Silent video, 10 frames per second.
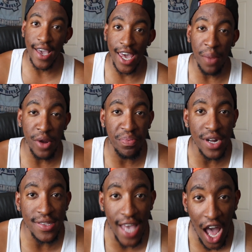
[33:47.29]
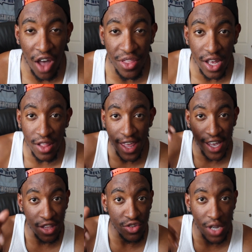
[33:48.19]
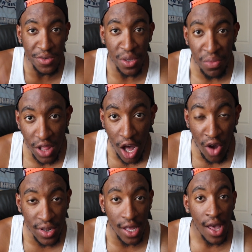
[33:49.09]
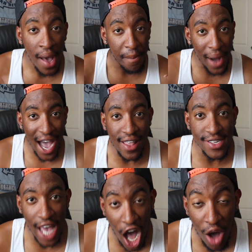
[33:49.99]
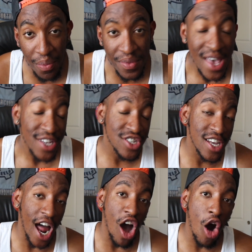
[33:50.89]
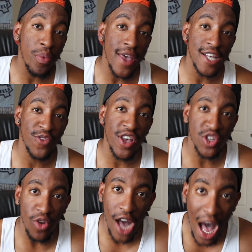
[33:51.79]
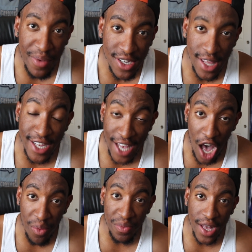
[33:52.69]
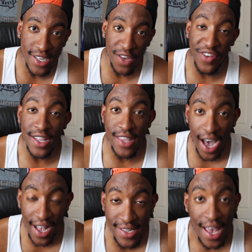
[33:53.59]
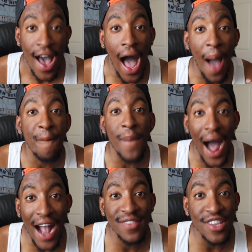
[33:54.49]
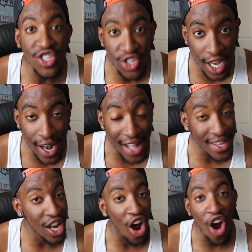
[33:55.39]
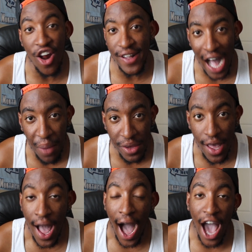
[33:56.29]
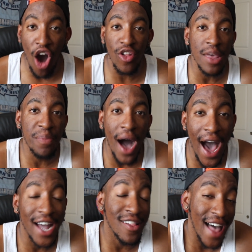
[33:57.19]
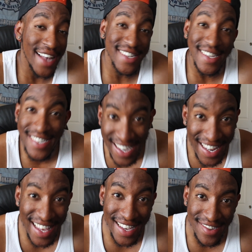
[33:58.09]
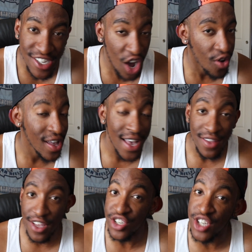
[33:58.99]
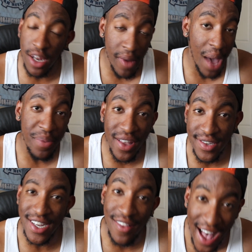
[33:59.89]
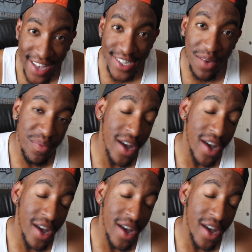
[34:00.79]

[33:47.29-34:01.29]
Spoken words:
Again, I'm going to put down the link in the description below to buy this album. Shit, I hope he has physical copies of this album, because if he does, I'm buying this shit. I need a hard copy. I only buy classic CDs, so this shit, in my opinion, is a classic.